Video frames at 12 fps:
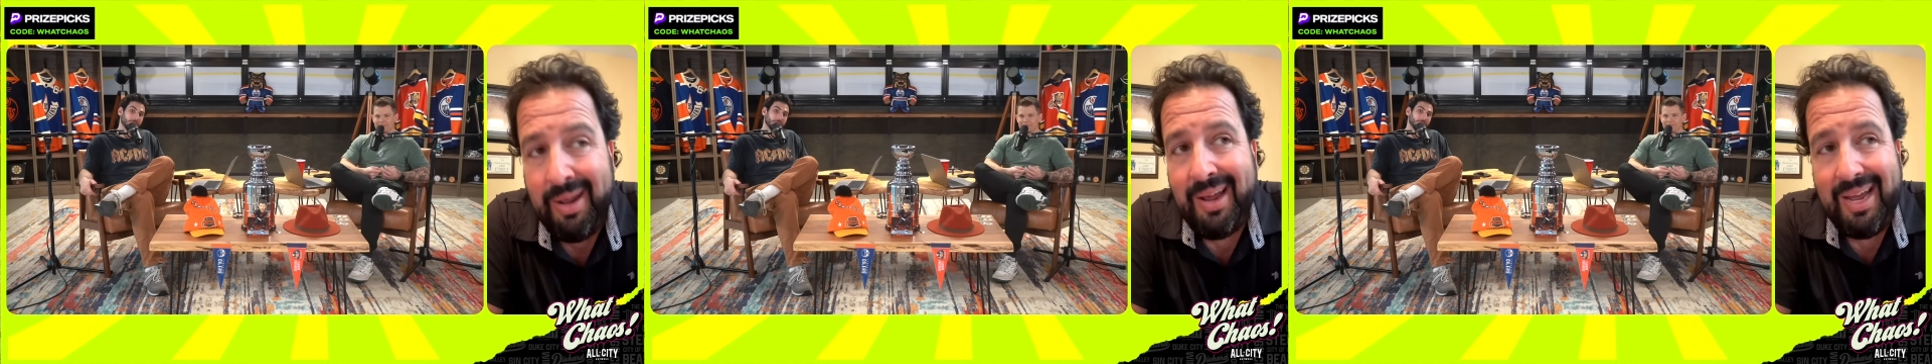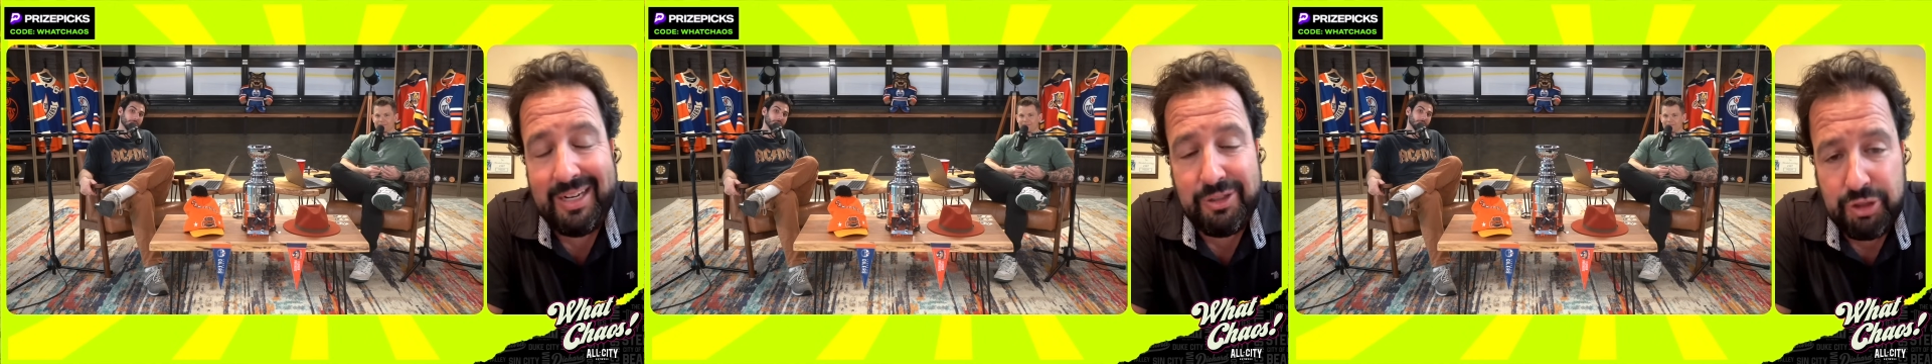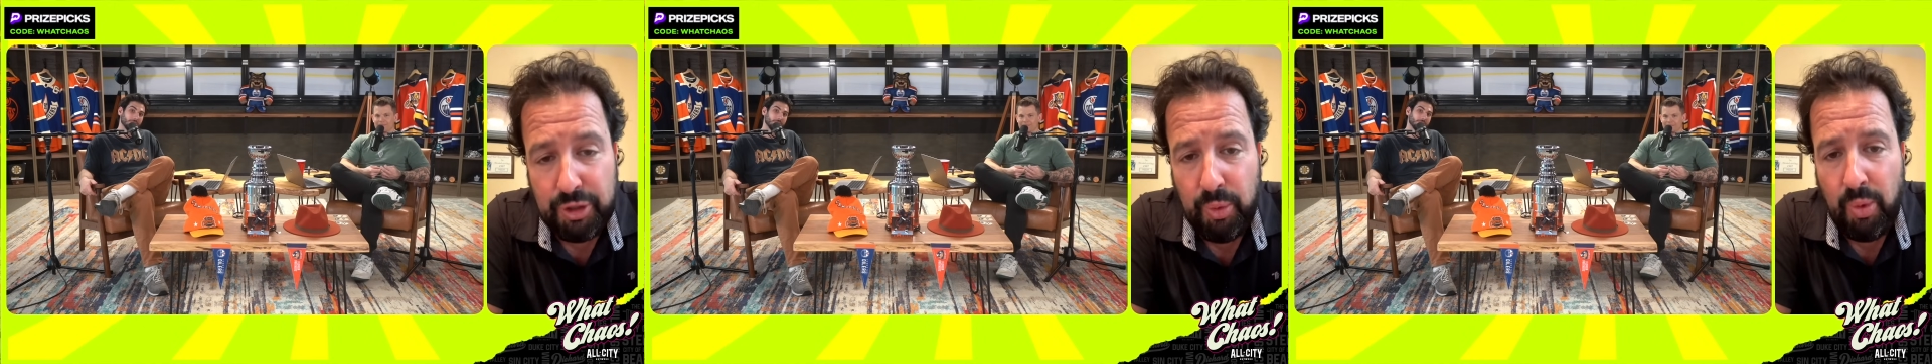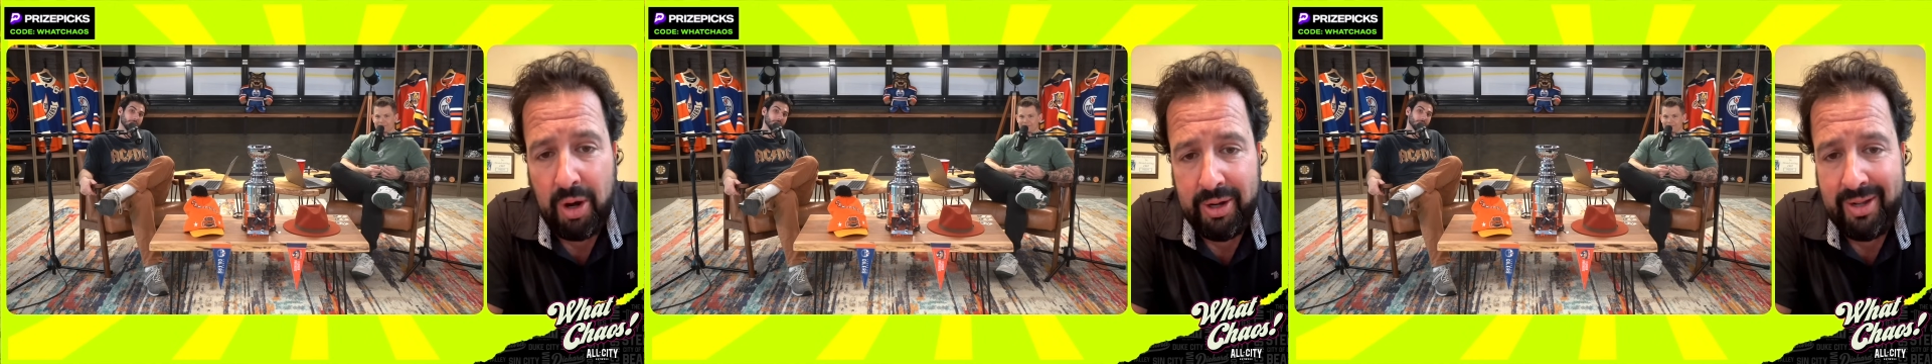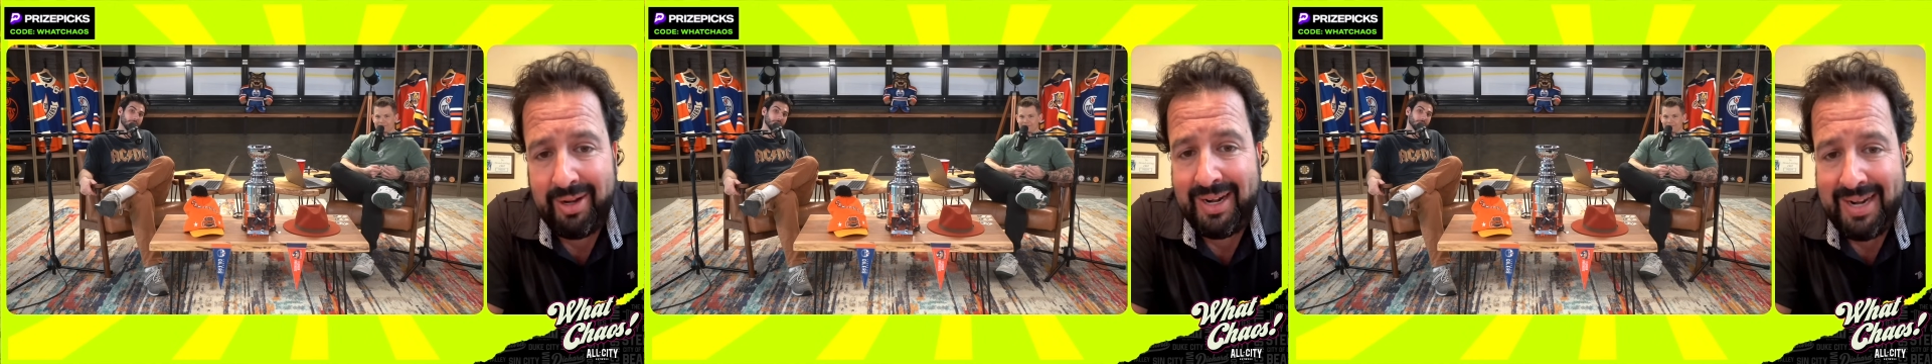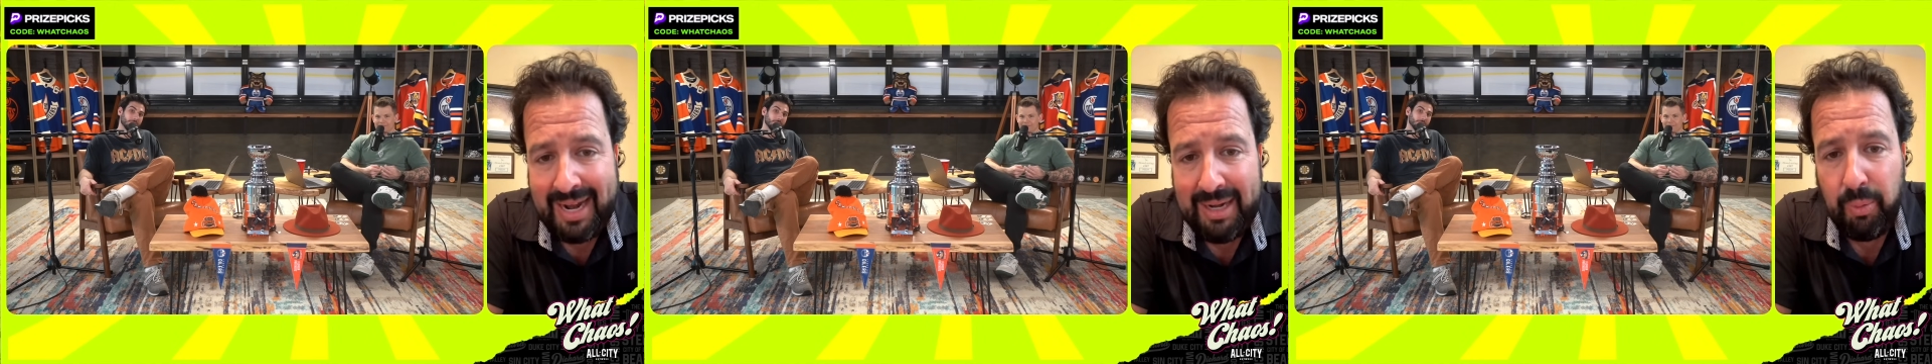and 2-1 on a
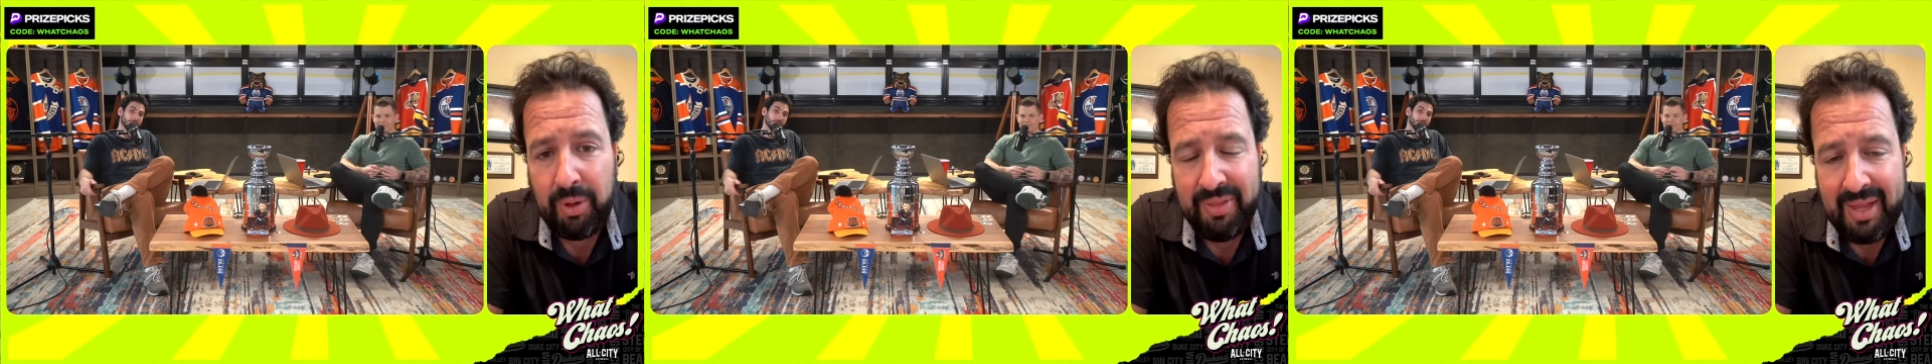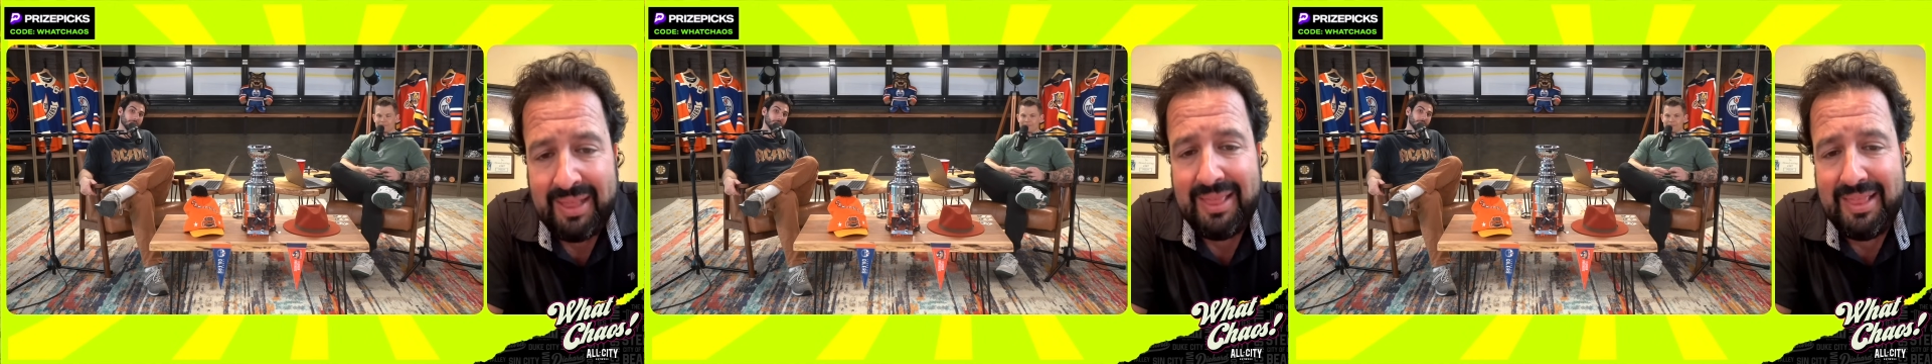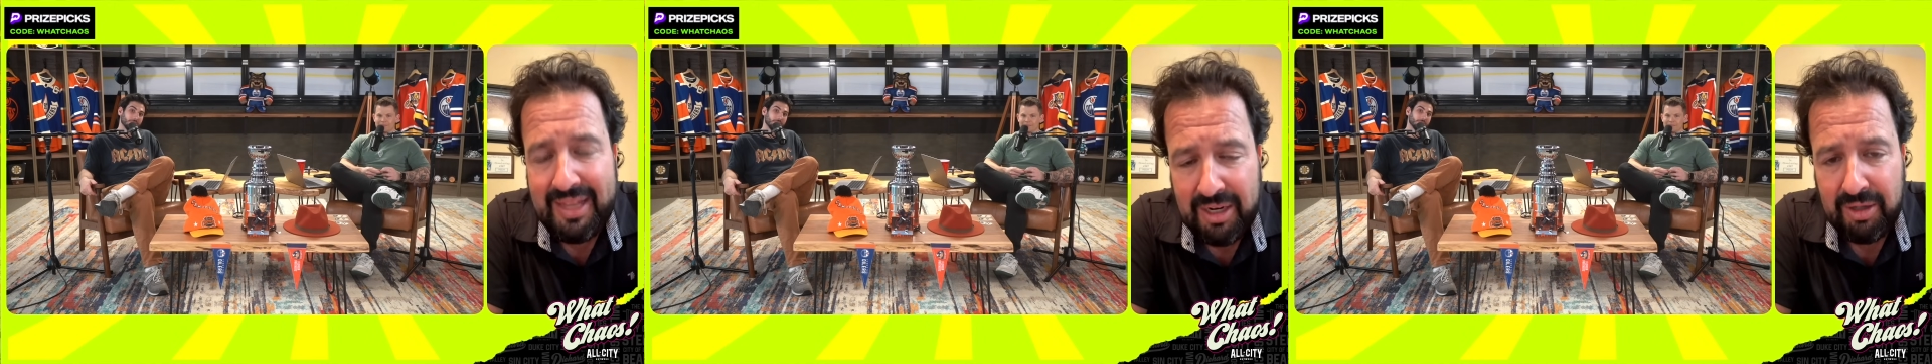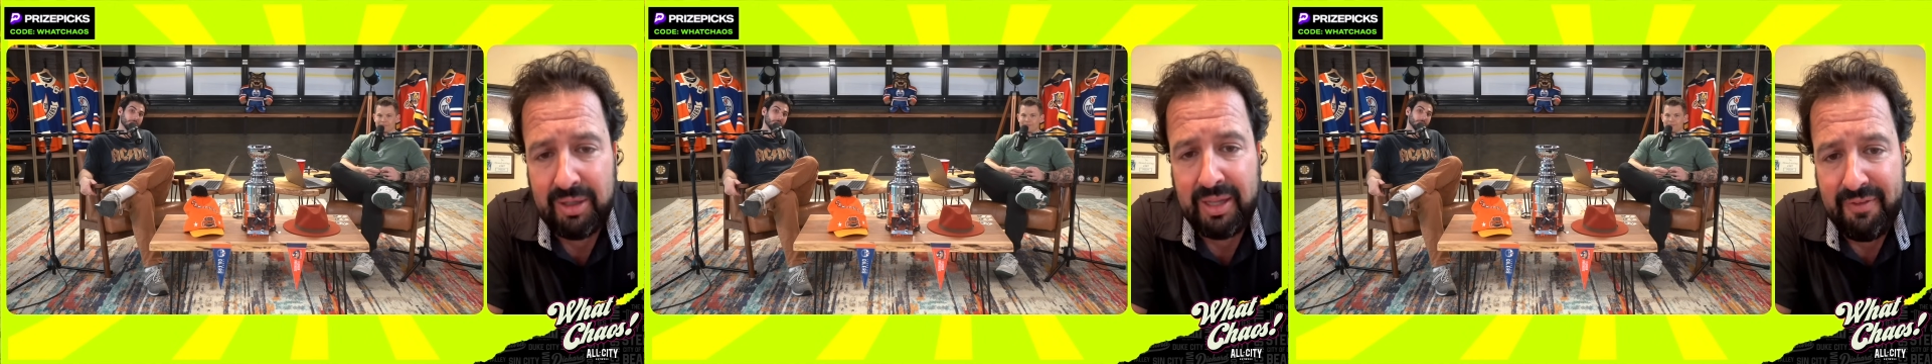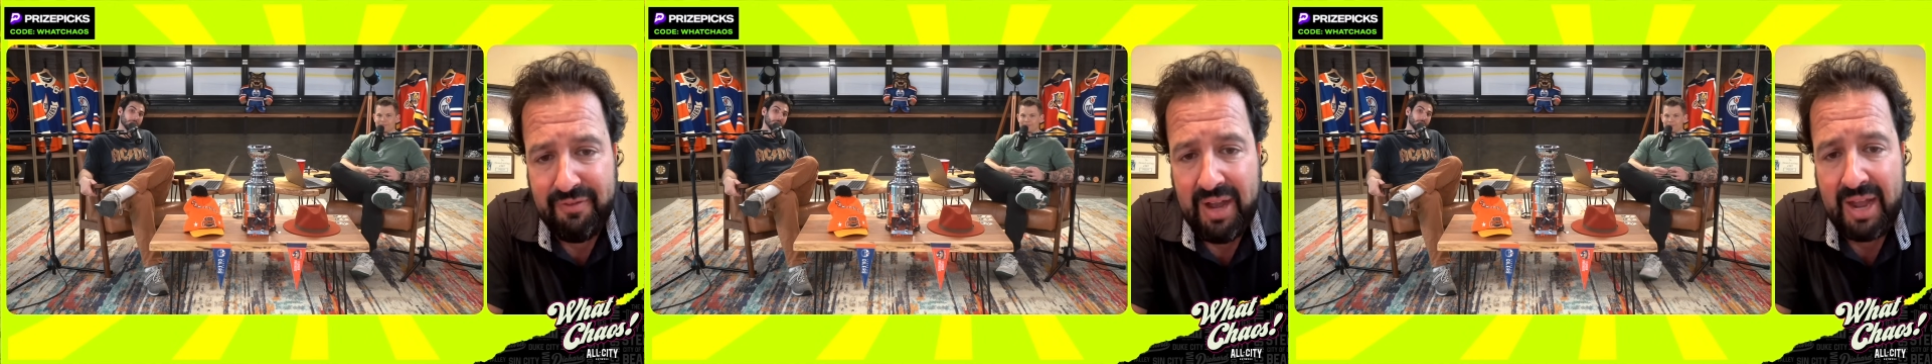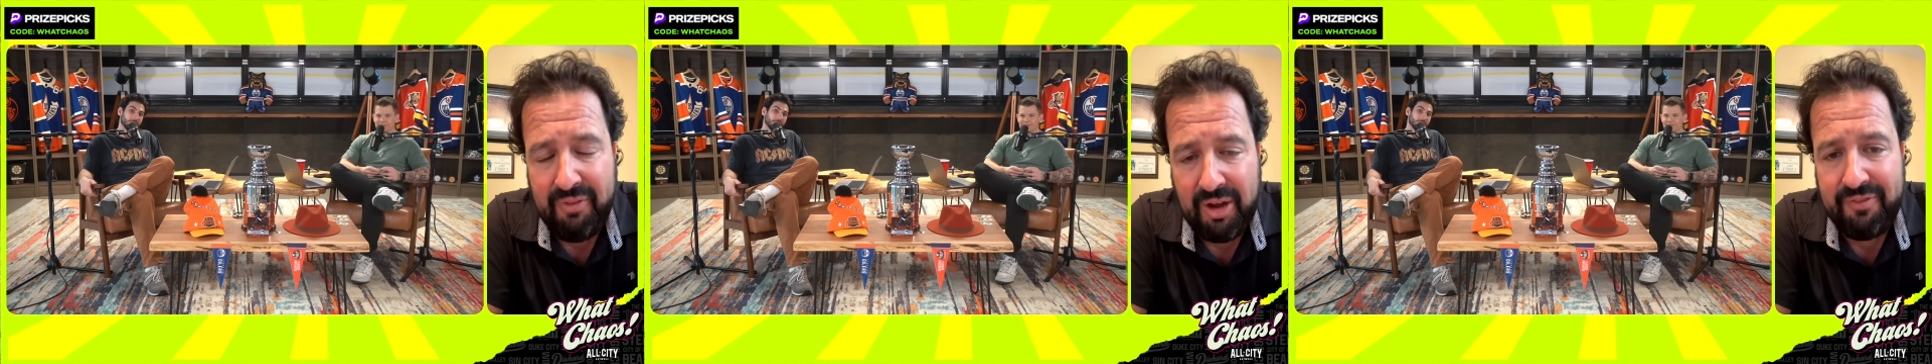night where they literally
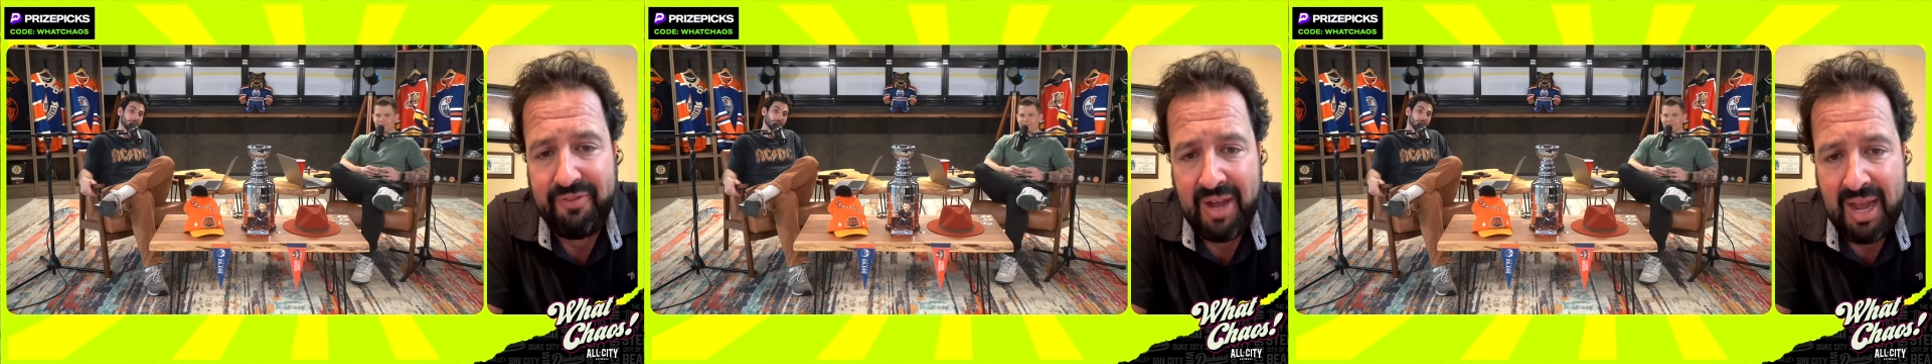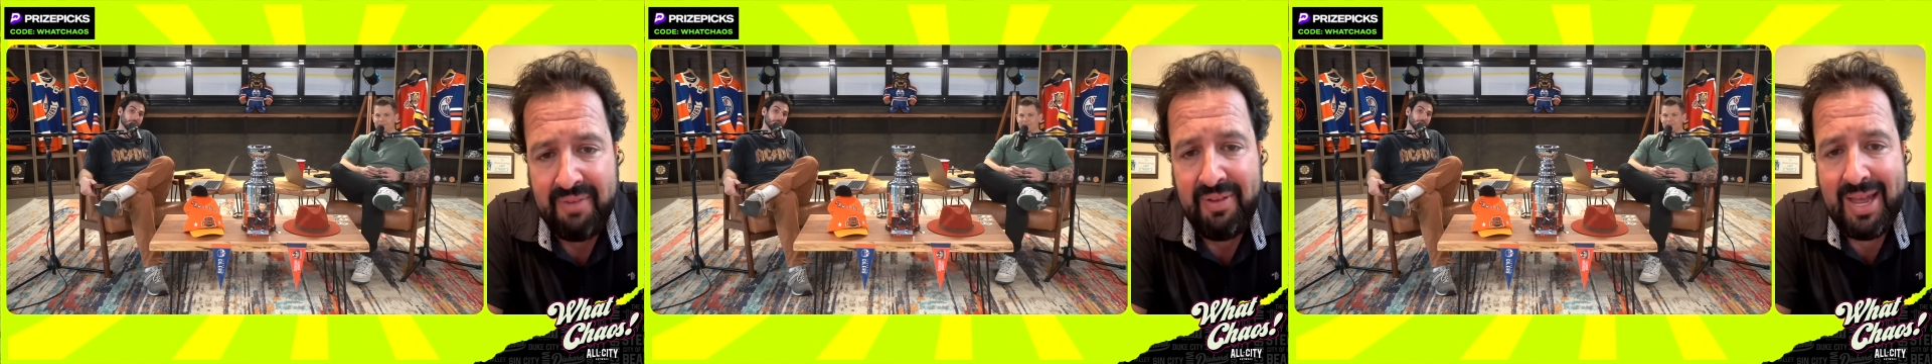5-on-5